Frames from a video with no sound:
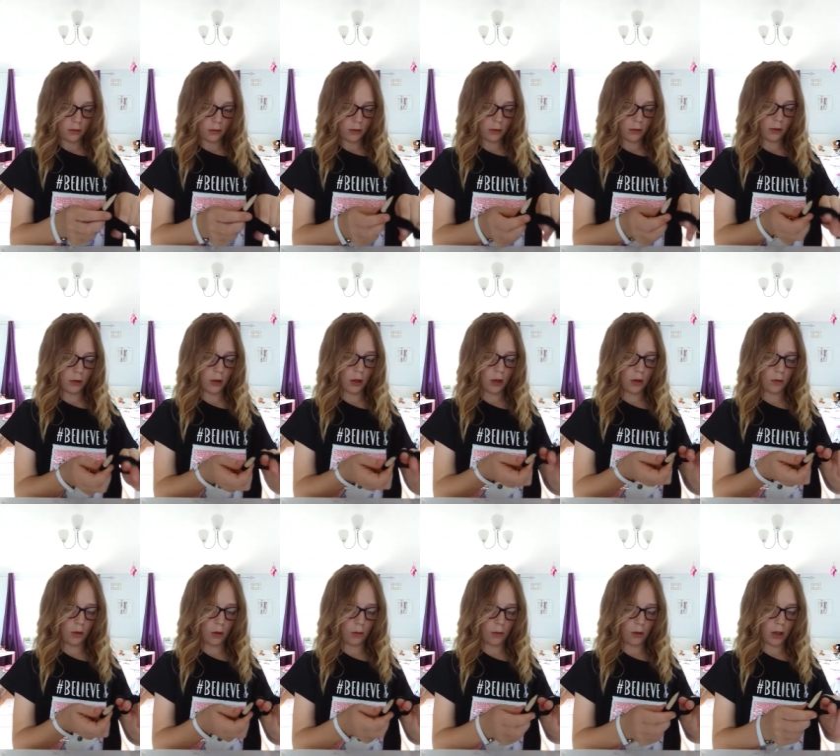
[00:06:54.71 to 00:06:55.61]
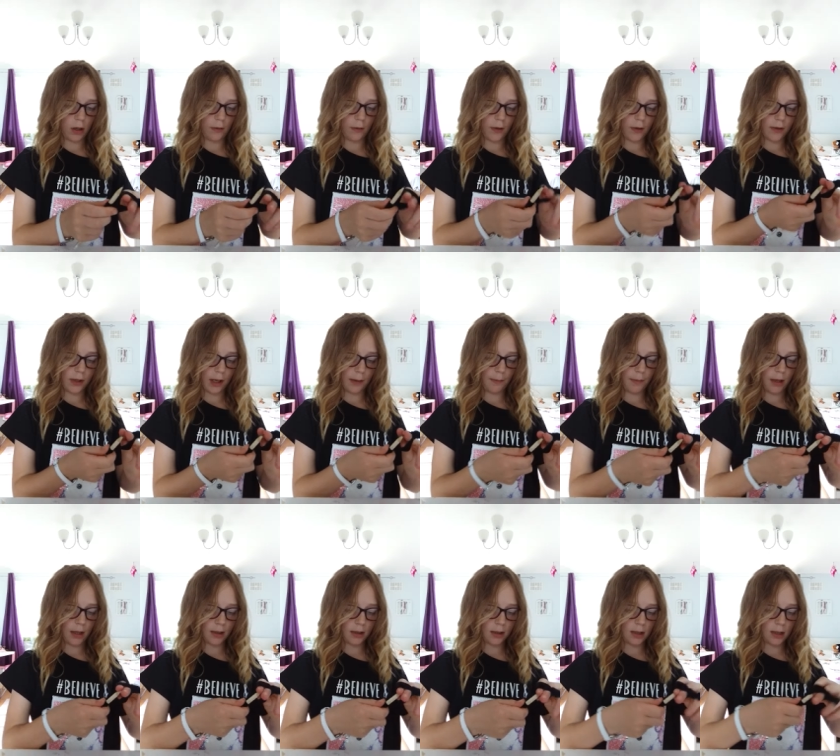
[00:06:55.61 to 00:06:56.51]
No one will have the same
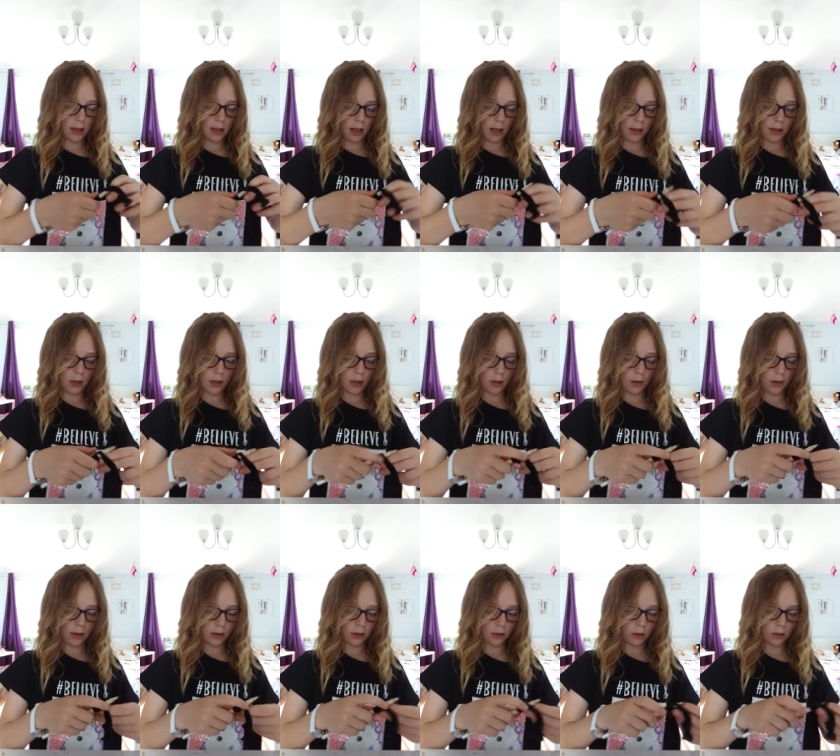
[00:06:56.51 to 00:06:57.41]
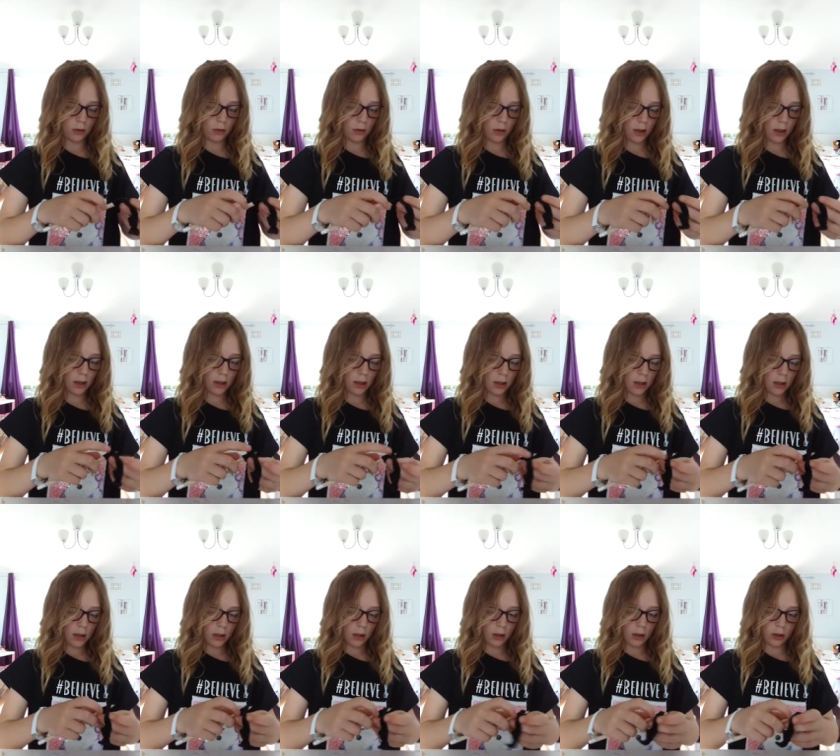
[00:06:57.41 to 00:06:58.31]
pencil as you at school
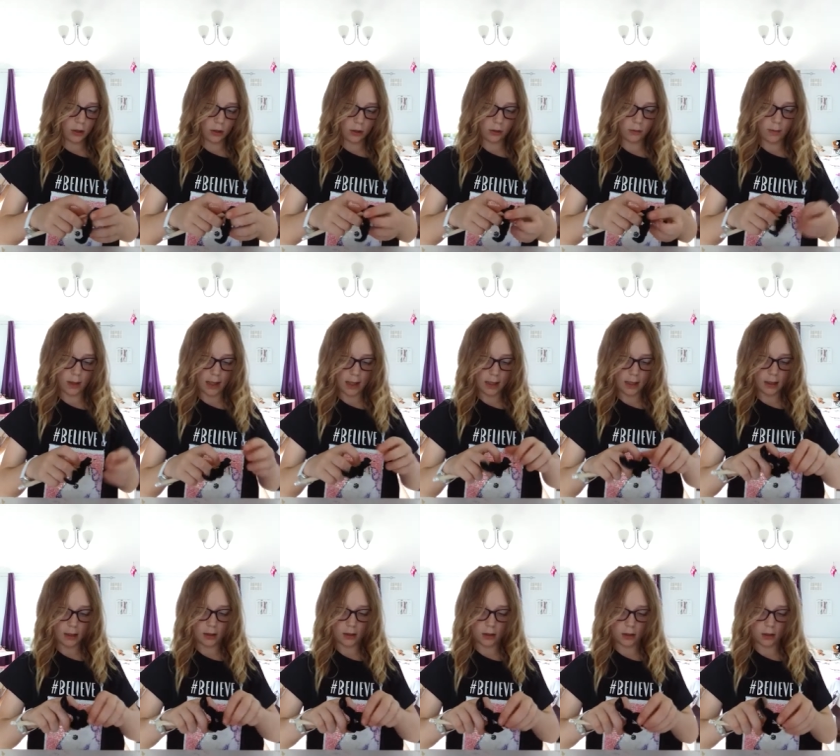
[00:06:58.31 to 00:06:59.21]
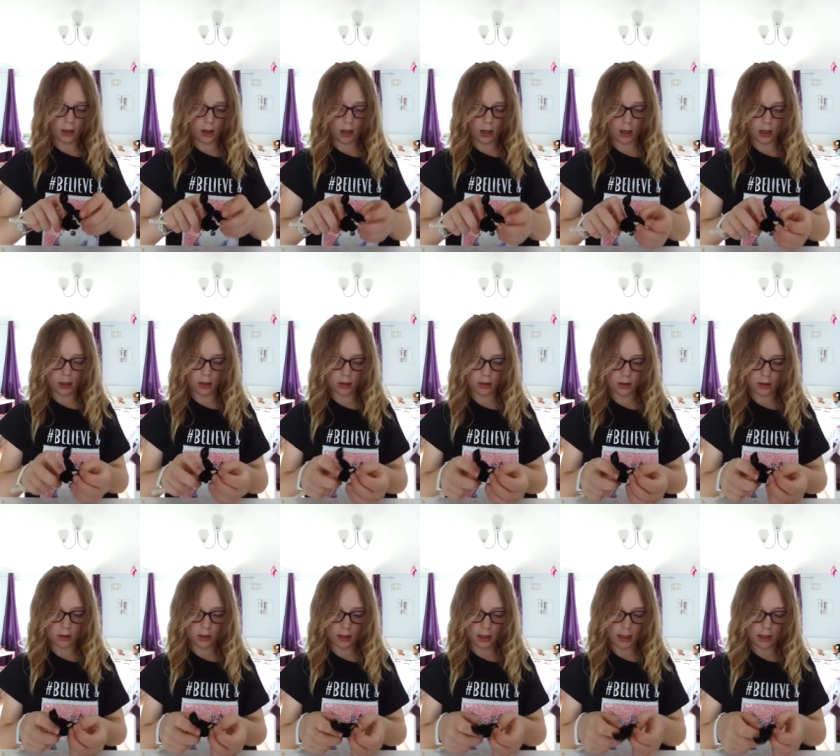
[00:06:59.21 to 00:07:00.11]
because you made it and
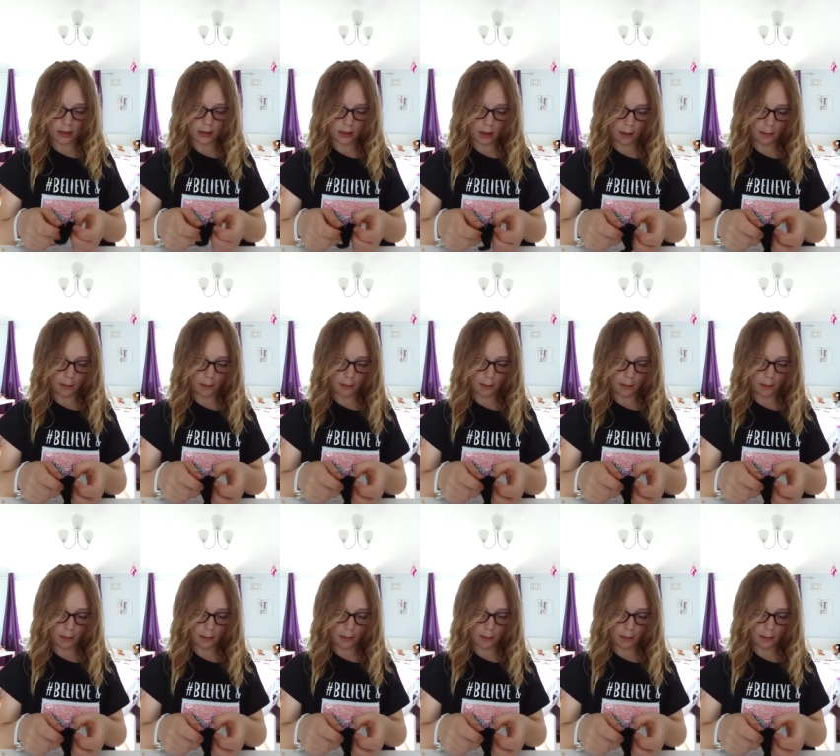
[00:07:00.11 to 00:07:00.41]
it's